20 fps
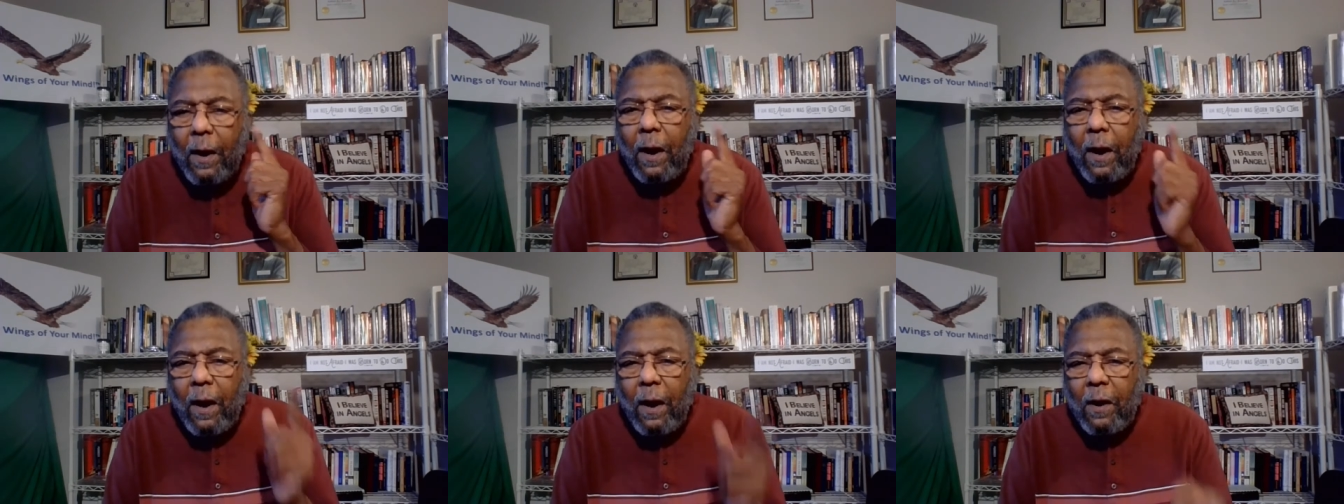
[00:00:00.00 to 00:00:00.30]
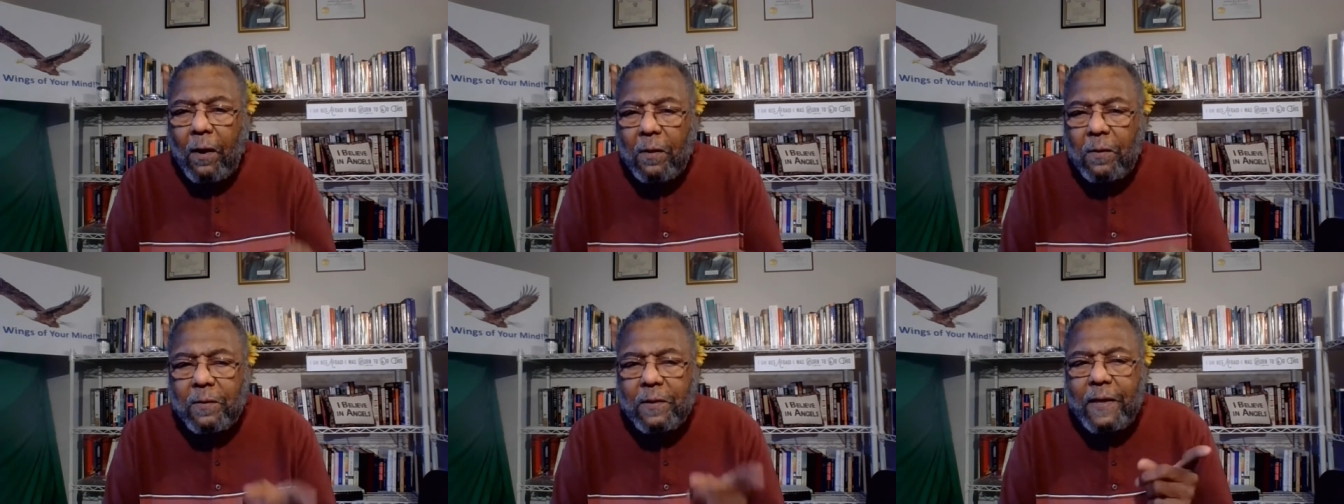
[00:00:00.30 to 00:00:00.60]
are
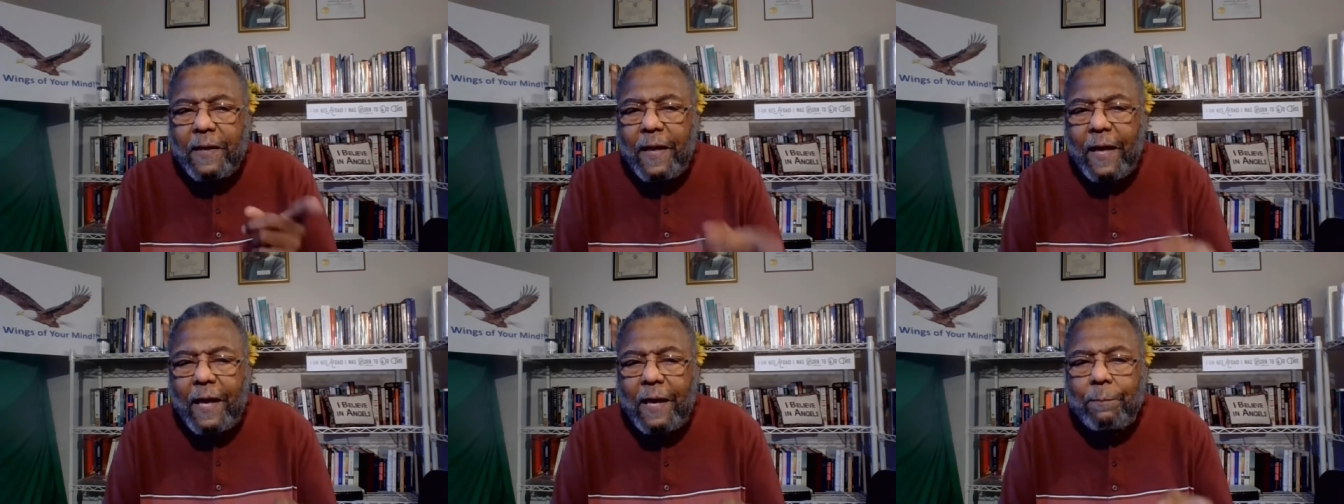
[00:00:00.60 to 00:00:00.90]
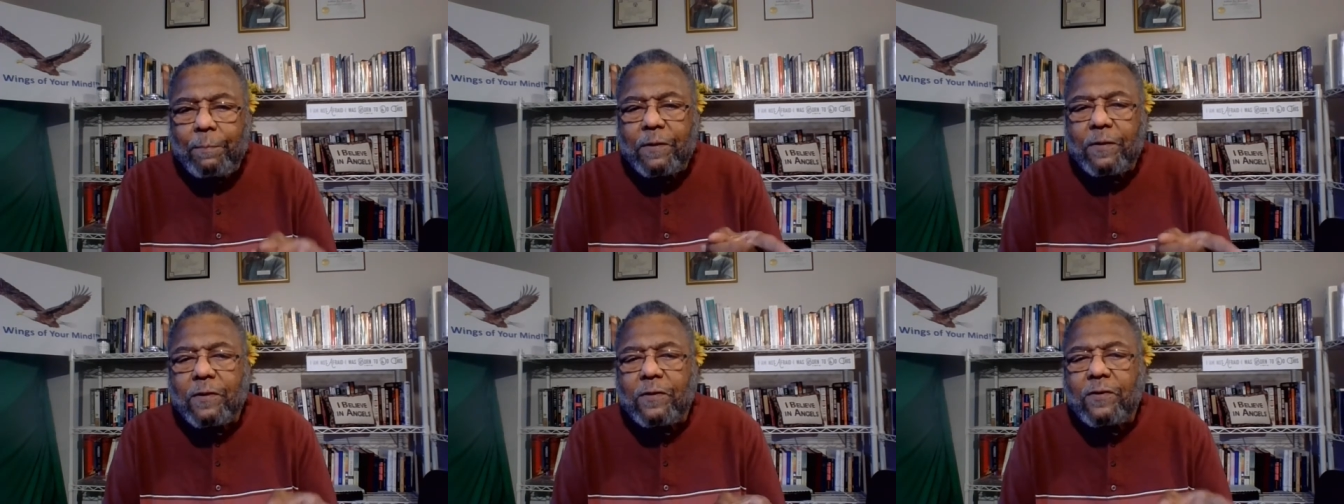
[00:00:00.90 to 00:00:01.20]
only
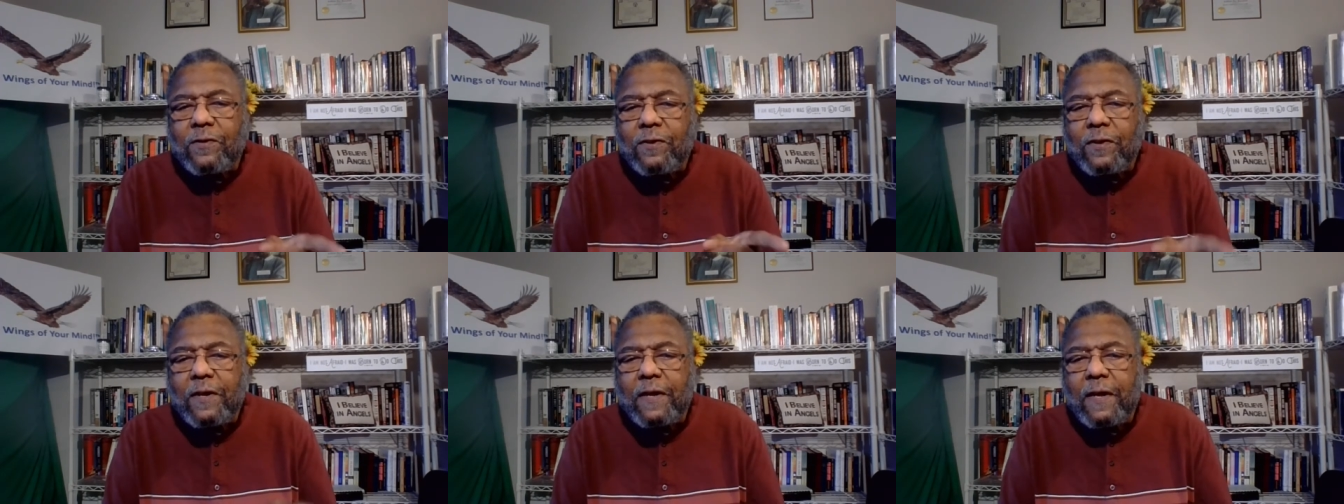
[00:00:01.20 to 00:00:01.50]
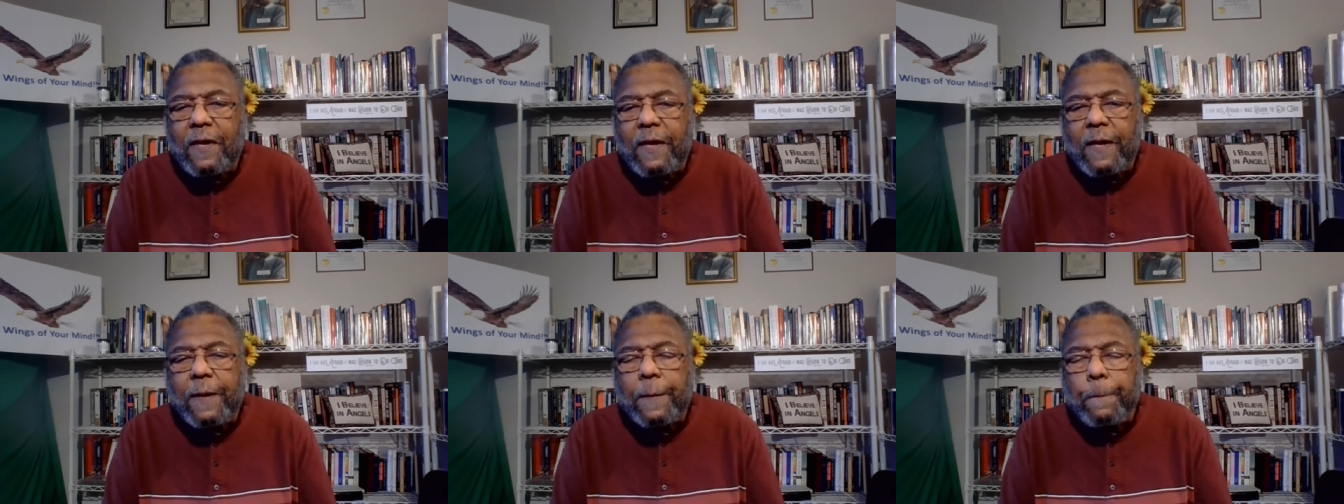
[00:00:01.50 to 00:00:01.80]
able to
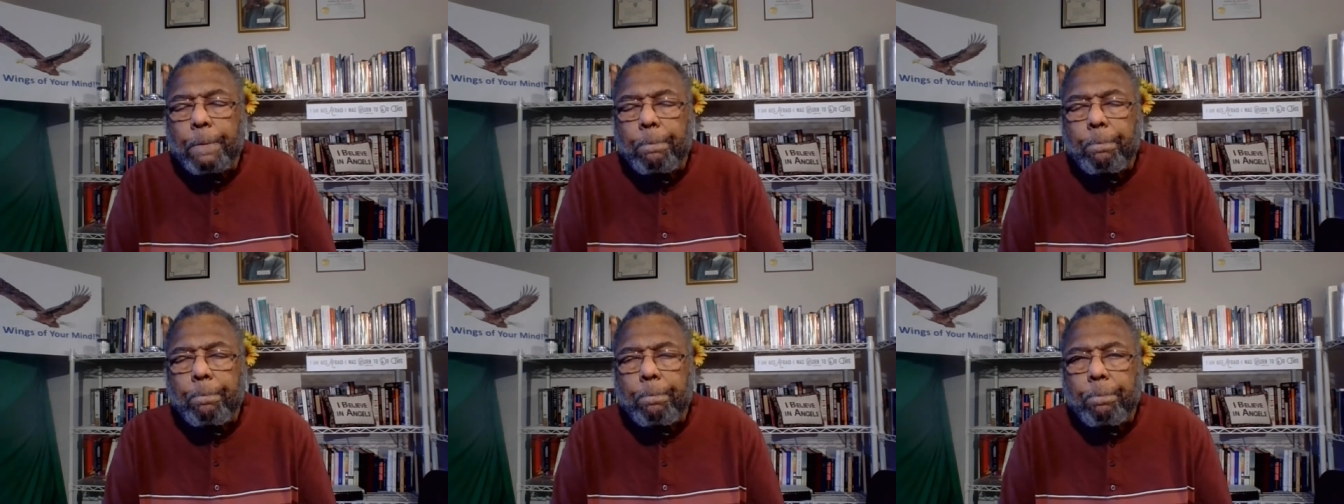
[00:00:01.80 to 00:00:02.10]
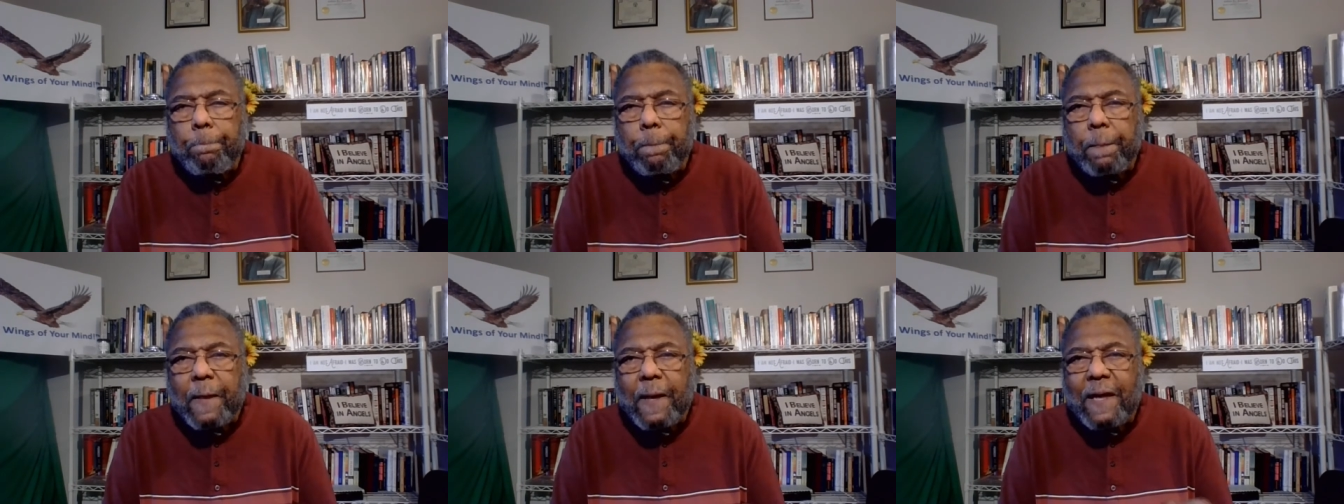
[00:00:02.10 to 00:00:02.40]
see
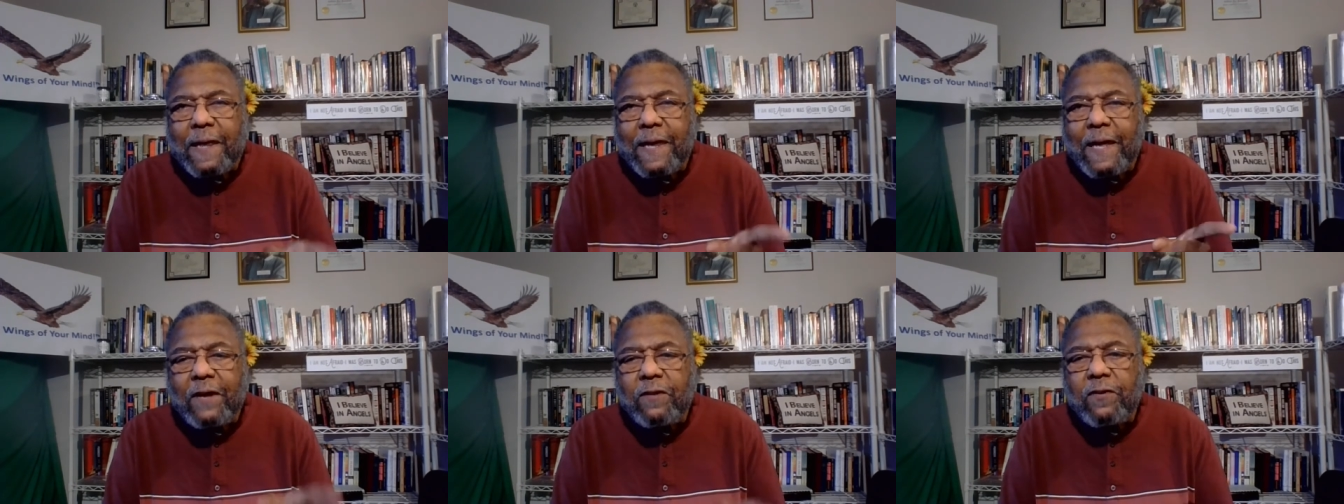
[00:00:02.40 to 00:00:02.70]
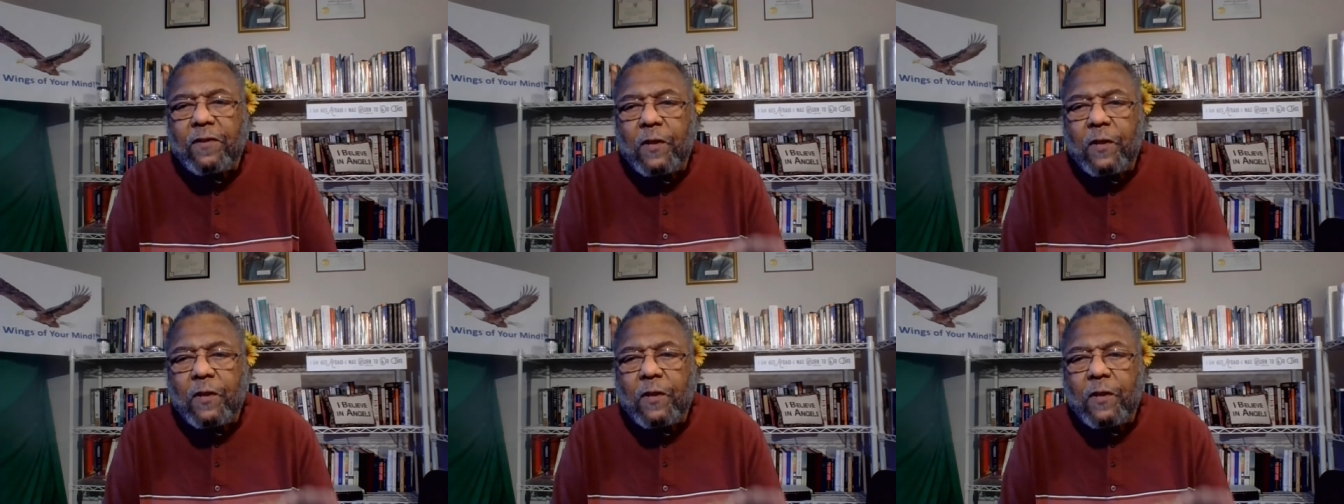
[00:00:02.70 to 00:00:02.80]
less